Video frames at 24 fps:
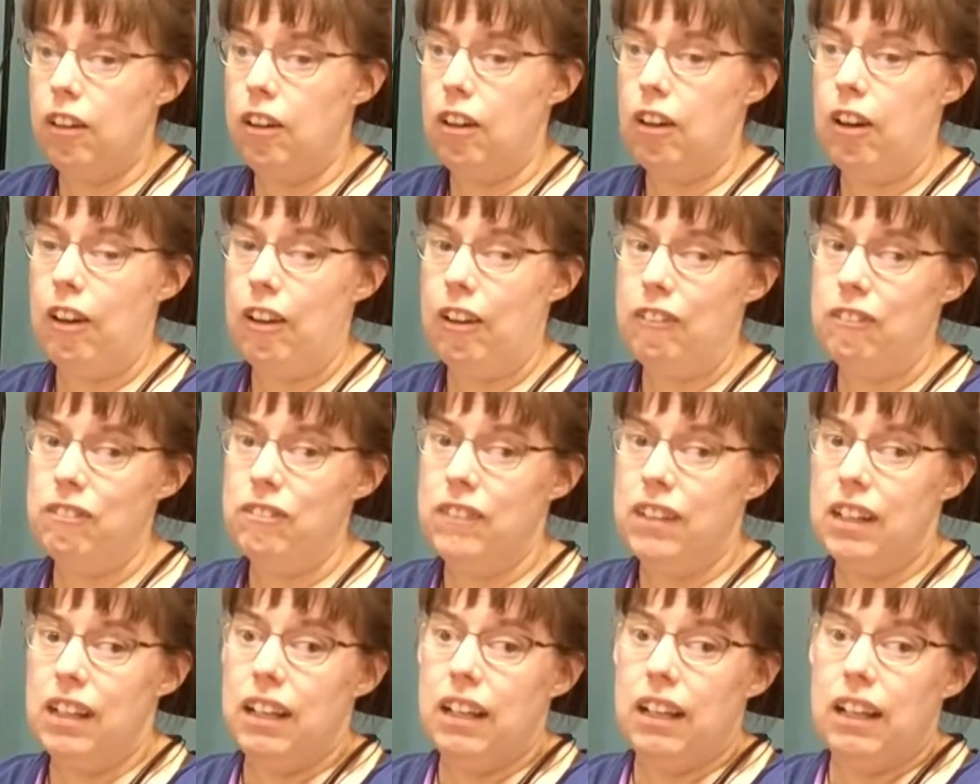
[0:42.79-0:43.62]

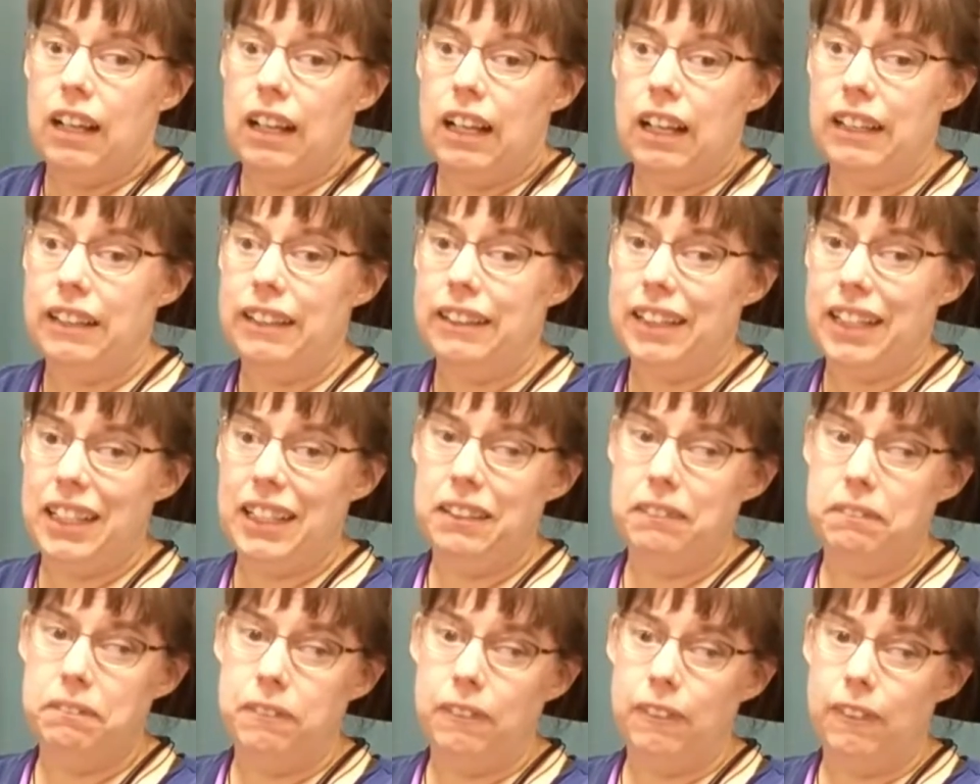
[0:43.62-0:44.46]
And
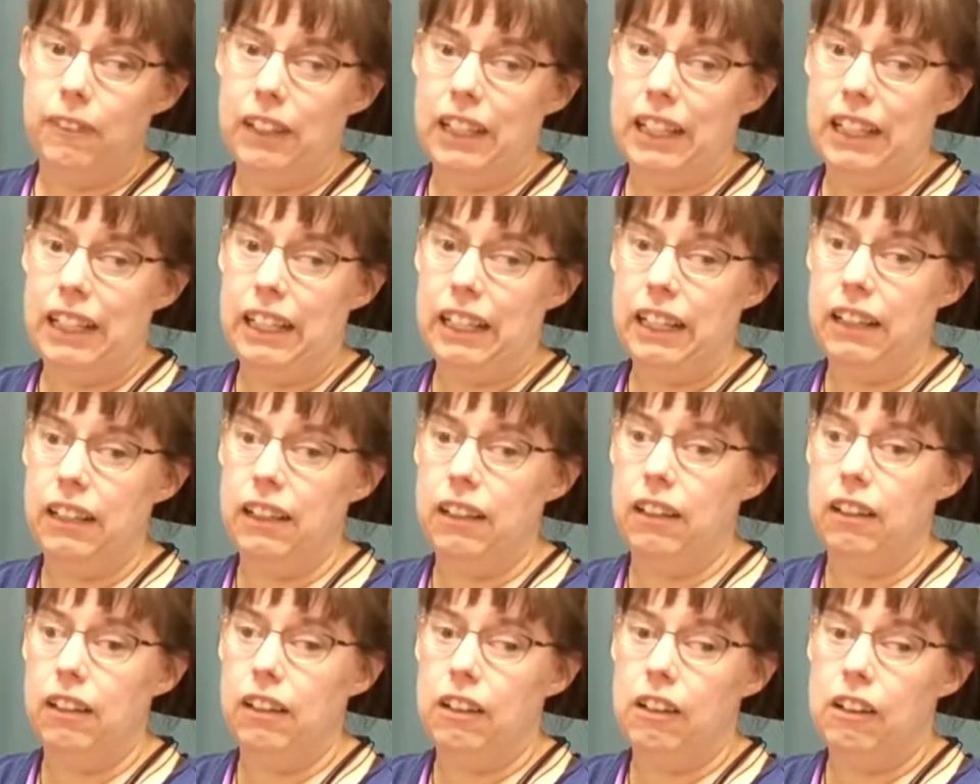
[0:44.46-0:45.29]
thankfully,
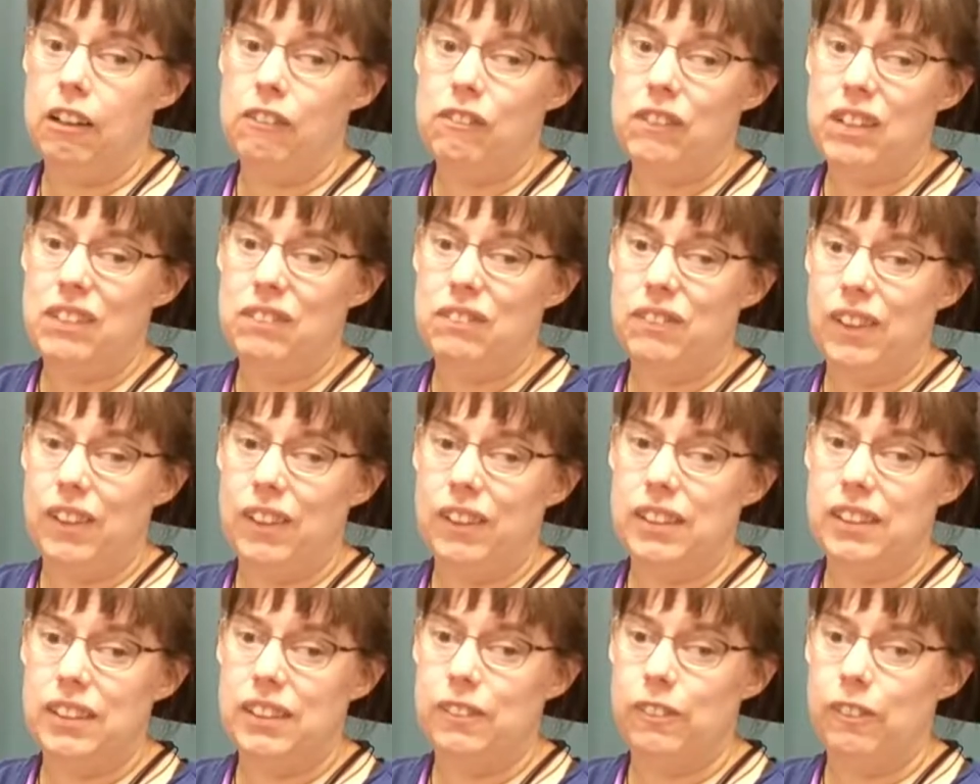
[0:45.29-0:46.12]
my
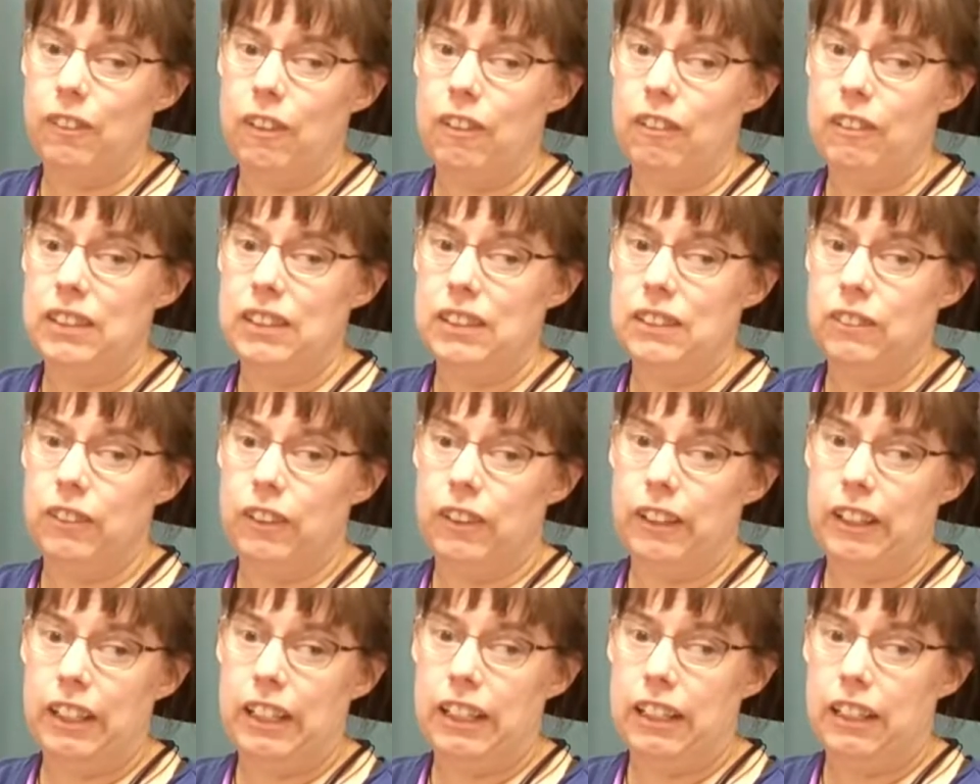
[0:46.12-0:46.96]
parents were always
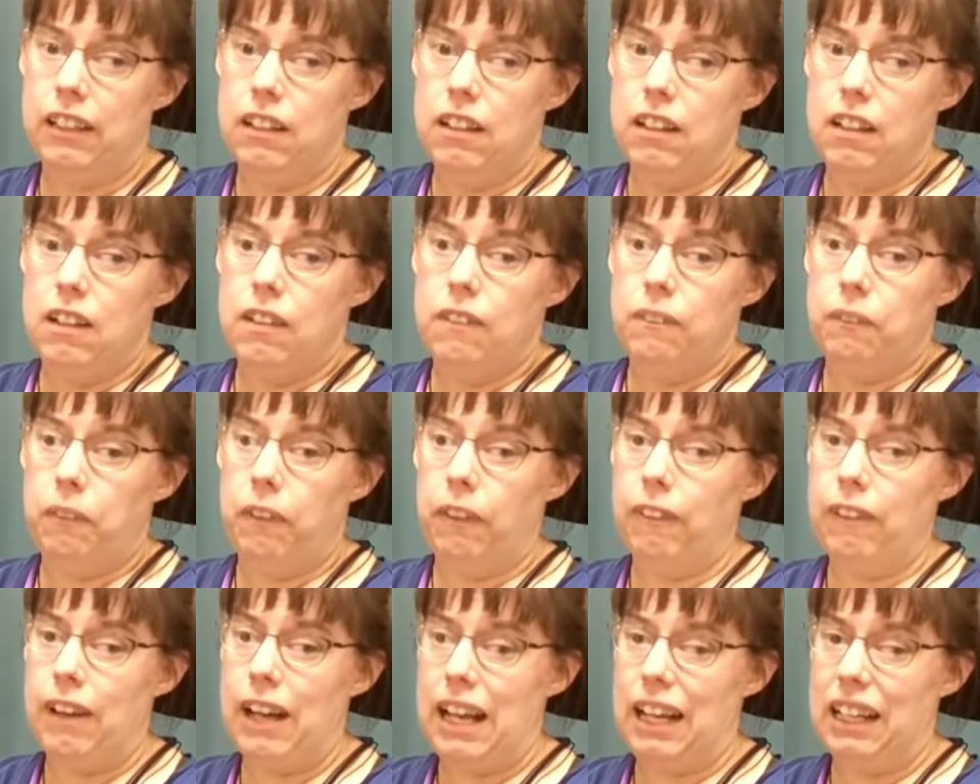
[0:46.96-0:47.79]
very
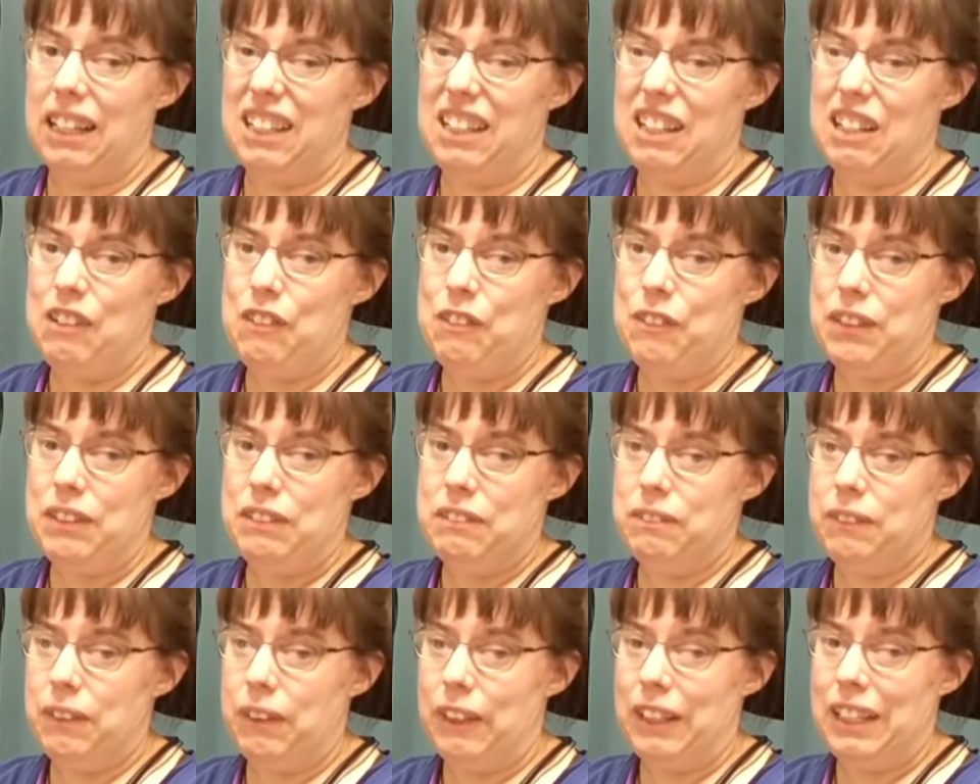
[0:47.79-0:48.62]
proactive
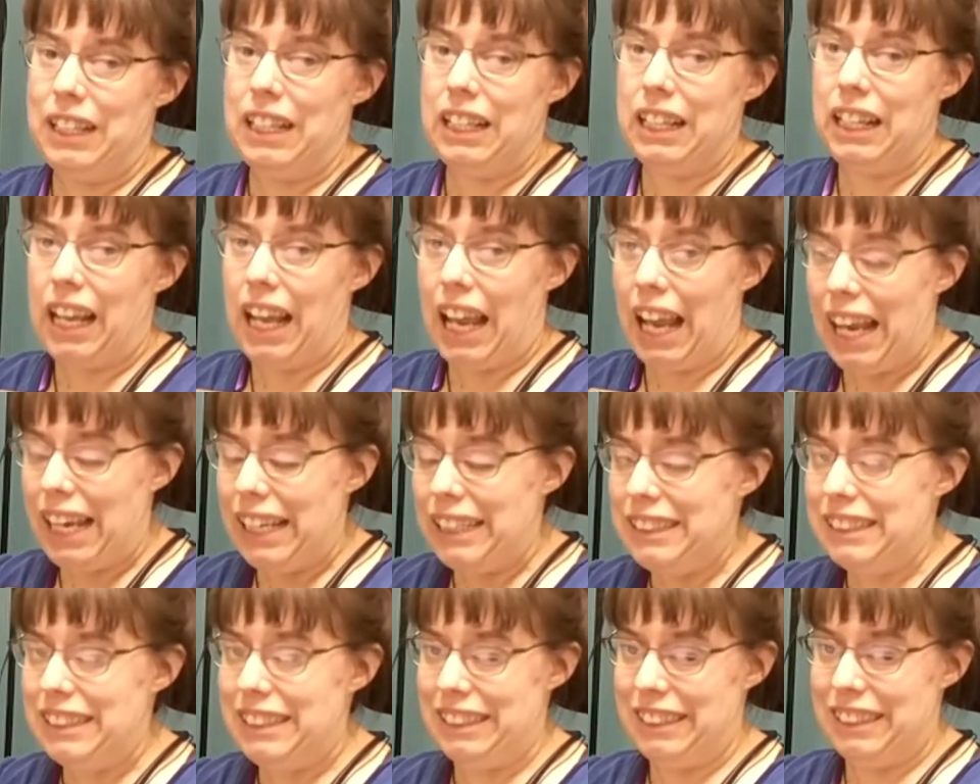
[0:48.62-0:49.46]
and very
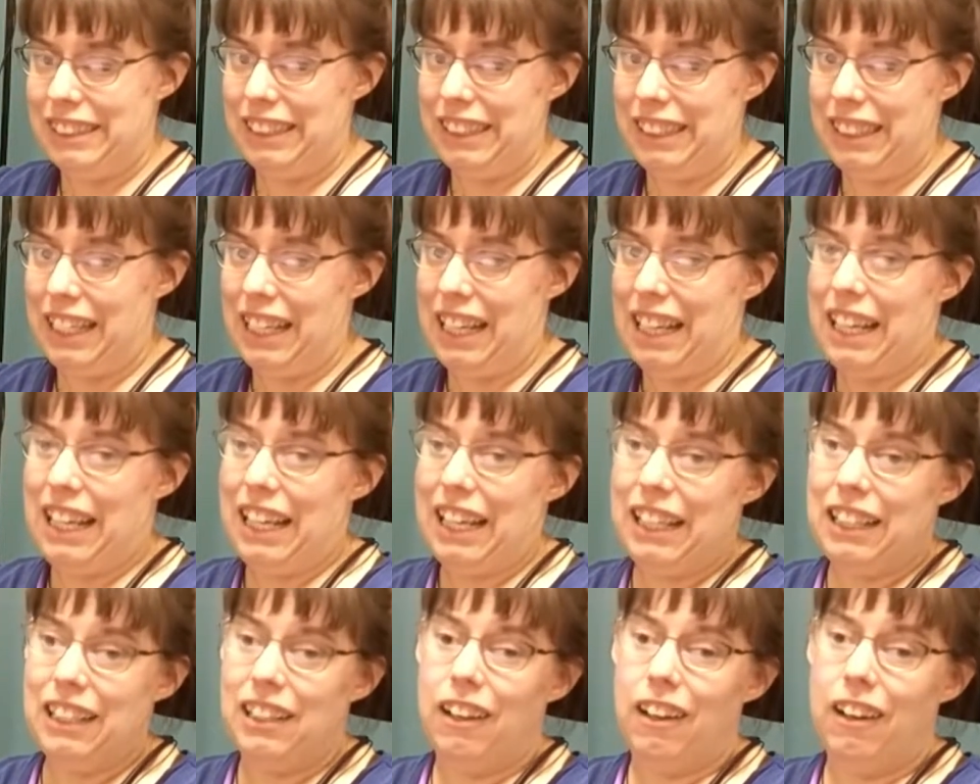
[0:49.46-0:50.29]

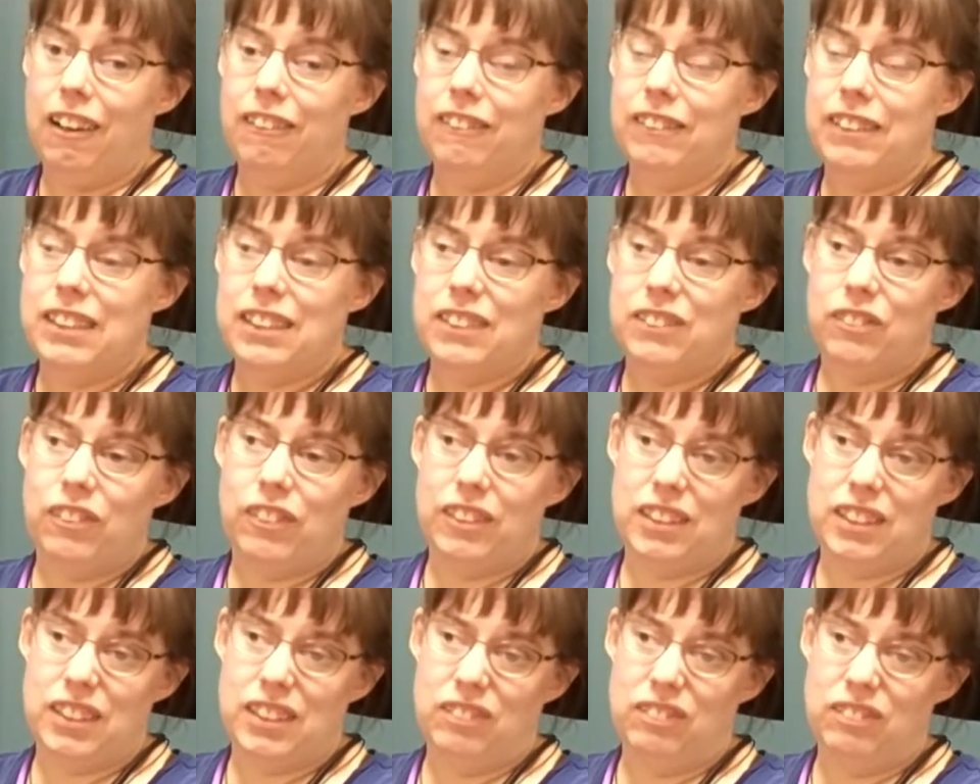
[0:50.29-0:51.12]
engaging, and always
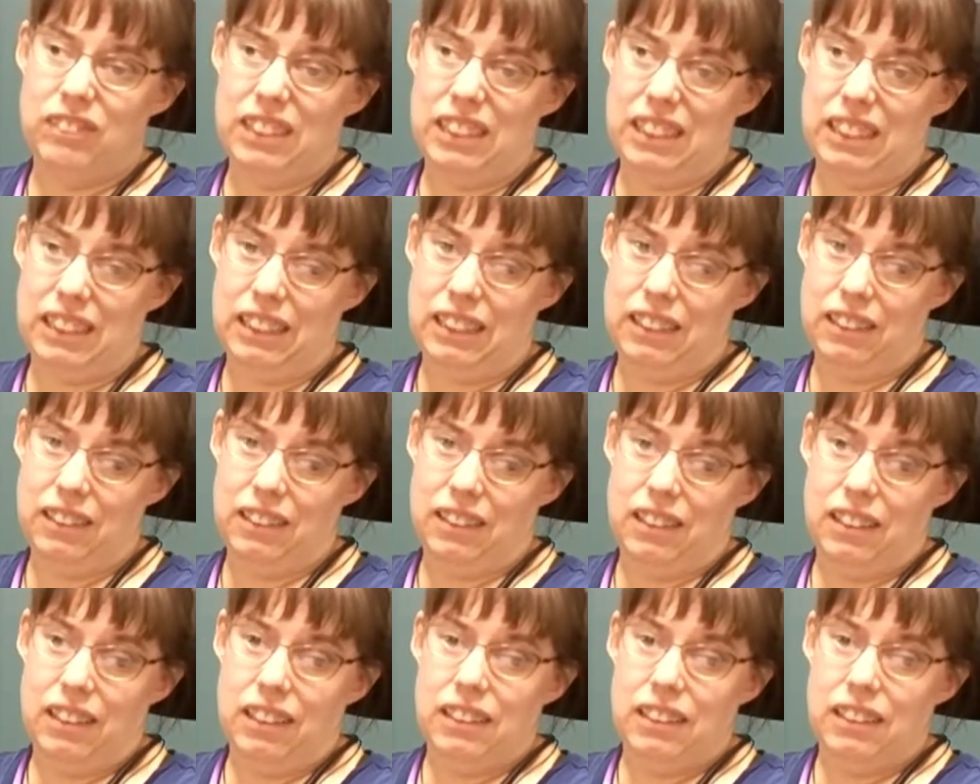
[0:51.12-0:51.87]
pushed me